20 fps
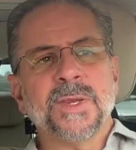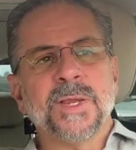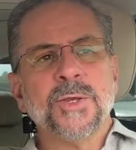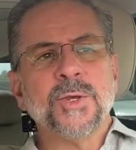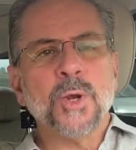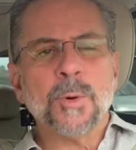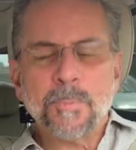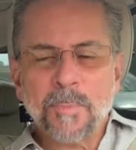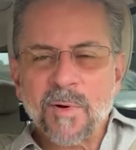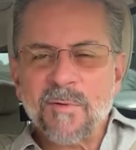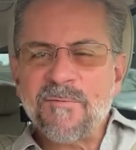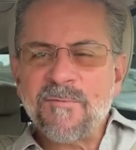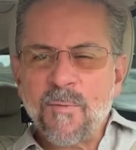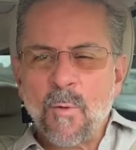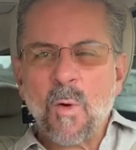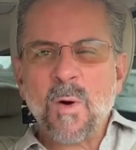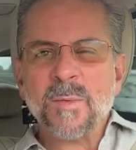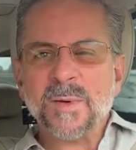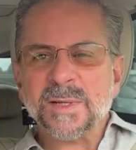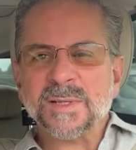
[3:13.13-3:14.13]
your
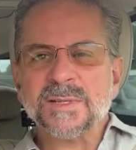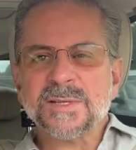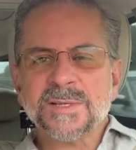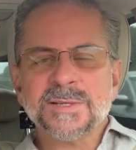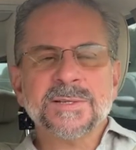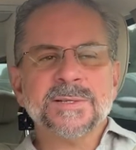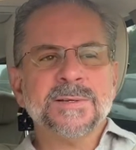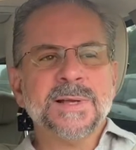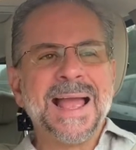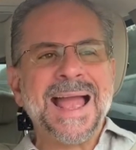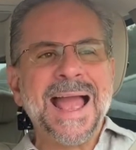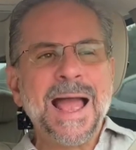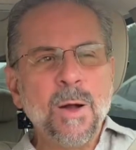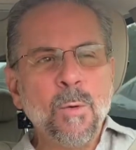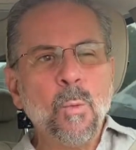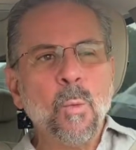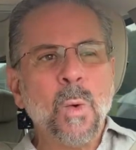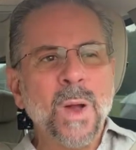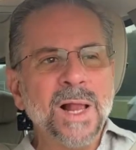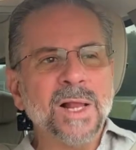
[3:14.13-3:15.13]
performance, how
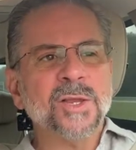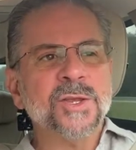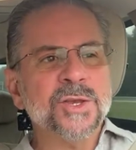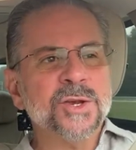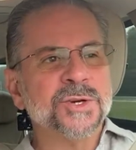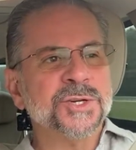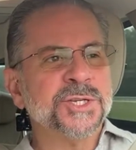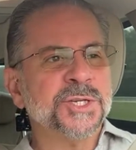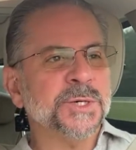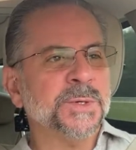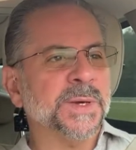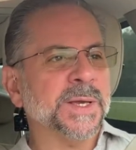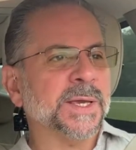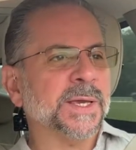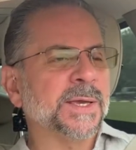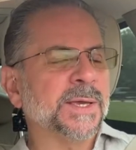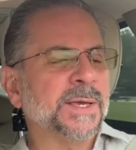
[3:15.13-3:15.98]
well you're doing.